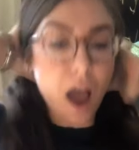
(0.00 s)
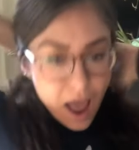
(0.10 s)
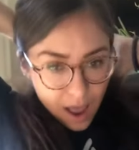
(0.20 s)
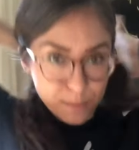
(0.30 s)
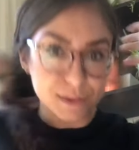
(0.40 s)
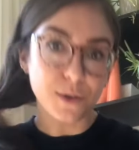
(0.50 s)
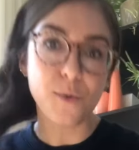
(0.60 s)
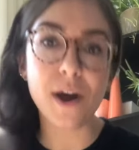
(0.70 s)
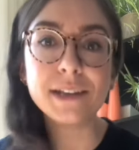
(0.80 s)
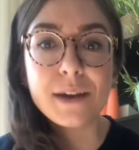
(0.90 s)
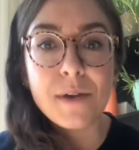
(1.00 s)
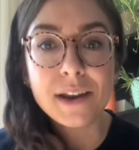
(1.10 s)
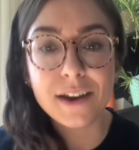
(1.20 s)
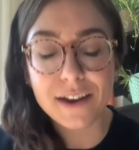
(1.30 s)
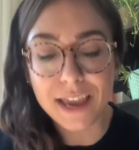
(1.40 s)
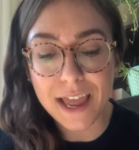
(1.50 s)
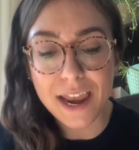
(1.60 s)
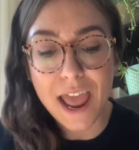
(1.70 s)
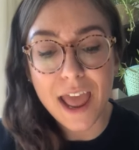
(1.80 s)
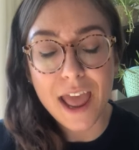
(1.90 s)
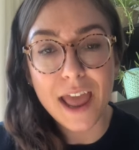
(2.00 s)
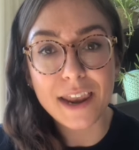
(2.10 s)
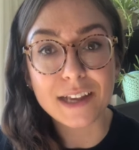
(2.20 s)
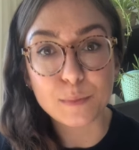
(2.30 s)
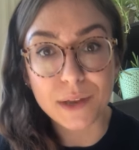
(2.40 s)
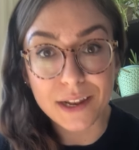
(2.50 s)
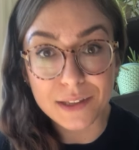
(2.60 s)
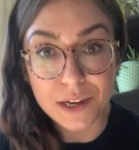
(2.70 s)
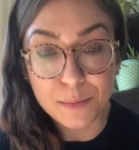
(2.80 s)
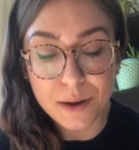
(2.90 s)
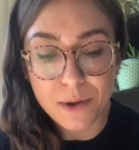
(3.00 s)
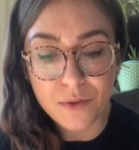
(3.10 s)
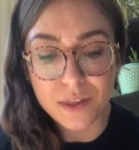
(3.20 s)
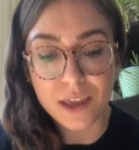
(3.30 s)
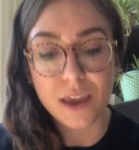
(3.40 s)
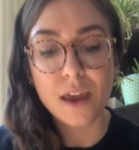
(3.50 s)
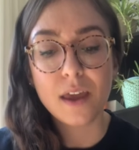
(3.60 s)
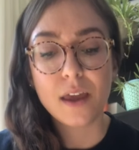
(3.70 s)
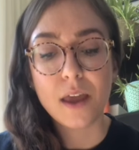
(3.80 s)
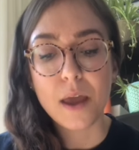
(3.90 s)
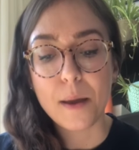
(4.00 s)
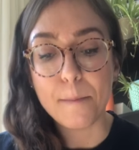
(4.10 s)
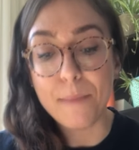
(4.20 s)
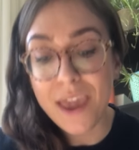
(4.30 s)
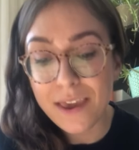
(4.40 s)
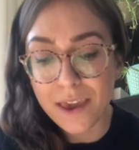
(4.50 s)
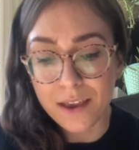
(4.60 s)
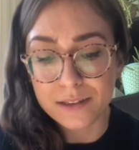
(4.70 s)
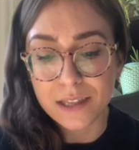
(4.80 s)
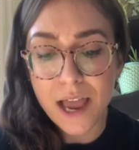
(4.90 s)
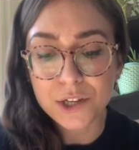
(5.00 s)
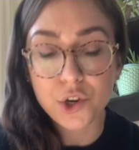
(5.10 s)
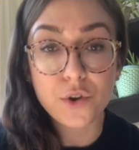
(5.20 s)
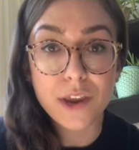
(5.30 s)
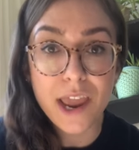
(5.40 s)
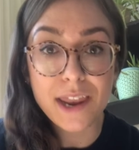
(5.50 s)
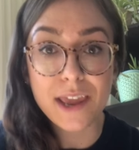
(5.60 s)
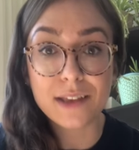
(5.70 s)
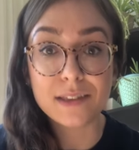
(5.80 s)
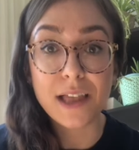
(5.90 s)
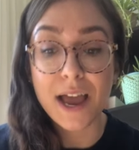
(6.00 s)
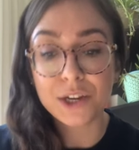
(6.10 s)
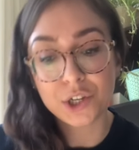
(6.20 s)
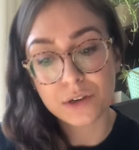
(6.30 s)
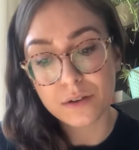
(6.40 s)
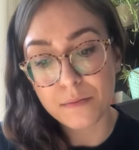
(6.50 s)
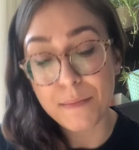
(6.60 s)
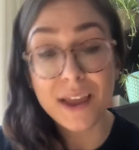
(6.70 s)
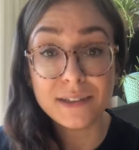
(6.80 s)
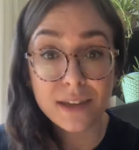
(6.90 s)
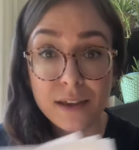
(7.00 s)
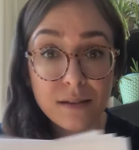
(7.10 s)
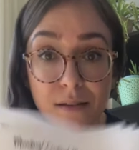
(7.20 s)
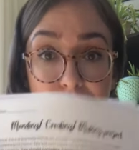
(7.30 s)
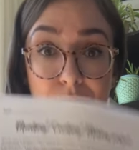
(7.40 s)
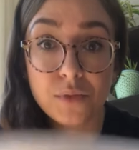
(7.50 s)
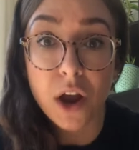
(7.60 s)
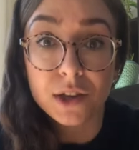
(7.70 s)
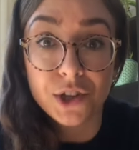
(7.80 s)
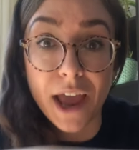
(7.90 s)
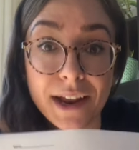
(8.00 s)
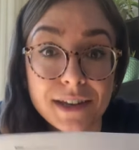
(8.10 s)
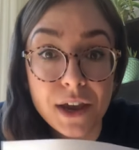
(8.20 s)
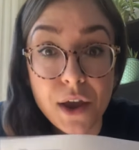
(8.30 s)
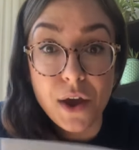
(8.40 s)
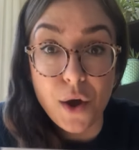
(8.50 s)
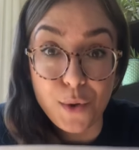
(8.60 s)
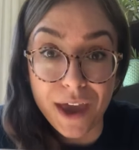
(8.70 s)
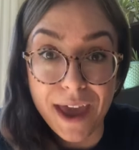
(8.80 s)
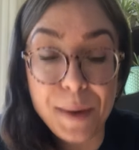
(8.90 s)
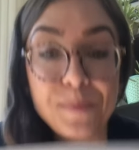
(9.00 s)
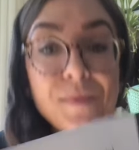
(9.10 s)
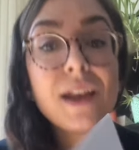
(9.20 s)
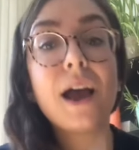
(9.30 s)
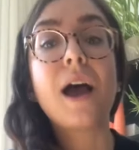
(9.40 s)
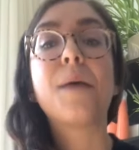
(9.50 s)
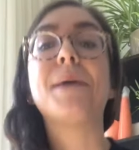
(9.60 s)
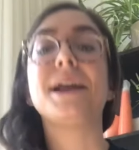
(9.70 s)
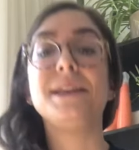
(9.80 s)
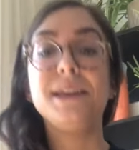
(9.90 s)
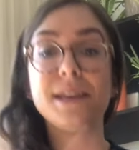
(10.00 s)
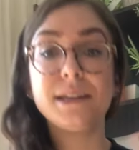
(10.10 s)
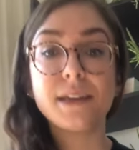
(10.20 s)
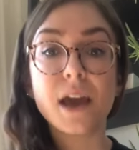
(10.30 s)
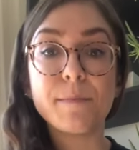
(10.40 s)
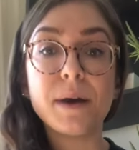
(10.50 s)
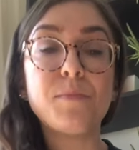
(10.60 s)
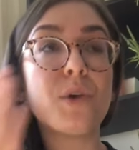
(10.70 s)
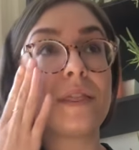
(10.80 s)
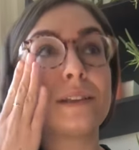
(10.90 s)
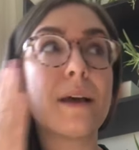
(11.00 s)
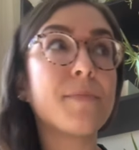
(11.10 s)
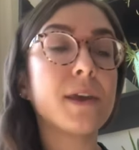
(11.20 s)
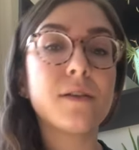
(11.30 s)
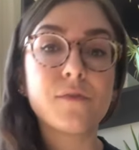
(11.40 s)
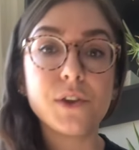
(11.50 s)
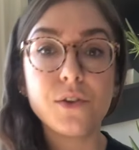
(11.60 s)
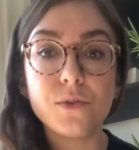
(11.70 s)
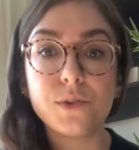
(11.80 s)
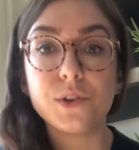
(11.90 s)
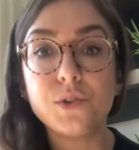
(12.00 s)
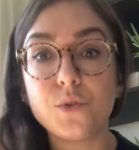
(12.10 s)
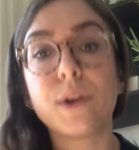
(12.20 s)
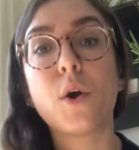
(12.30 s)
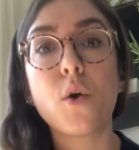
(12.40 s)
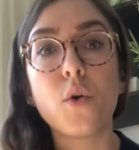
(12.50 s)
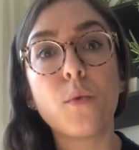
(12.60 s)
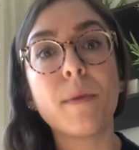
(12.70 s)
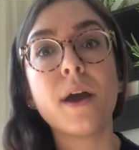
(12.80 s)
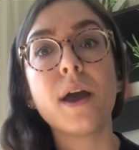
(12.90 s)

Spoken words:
so I wanted to come on here again and explain a little bit about the making / creating / mending project. Okay, I needed to come up with something for you to do at home,